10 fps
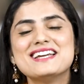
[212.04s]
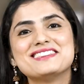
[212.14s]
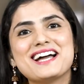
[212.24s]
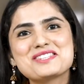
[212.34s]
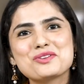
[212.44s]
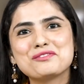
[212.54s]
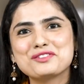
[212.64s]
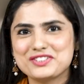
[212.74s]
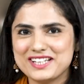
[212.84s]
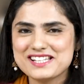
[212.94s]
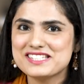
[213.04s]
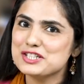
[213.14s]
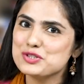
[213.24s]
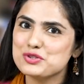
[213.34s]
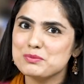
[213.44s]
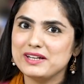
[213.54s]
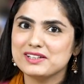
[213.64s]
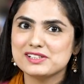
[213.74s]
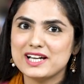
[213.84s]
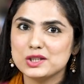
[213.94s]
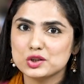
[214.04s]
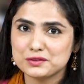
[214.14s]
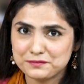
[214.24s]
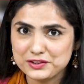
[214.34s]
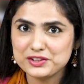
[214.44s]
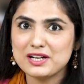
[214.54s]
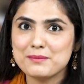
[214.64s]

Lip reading: That's all for today. Stay tuned to Medical Dialogues for further